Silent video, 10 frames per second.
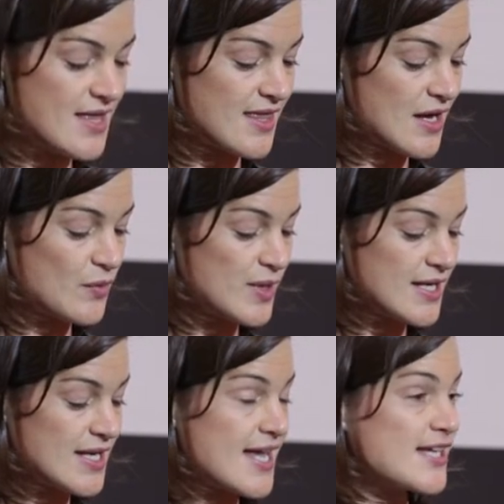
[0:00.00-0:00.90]
that
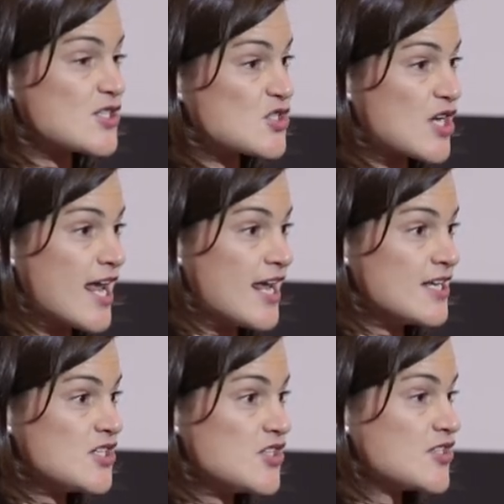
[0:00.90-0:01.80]
we
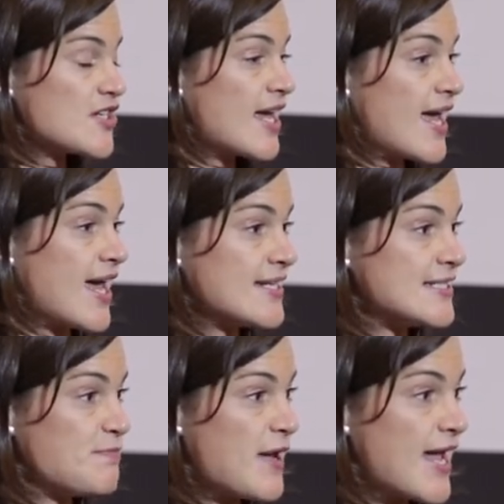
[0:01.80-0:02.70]
exchange and
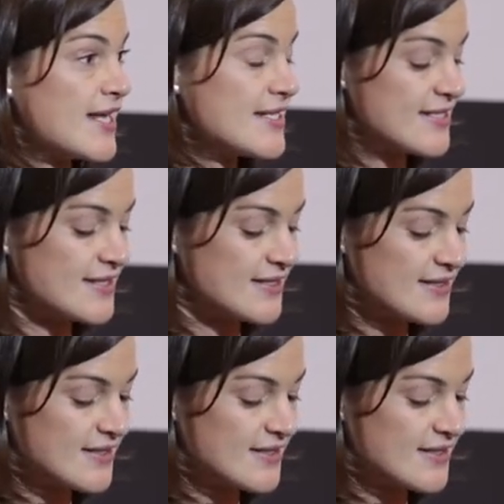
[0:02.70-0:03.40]
debate,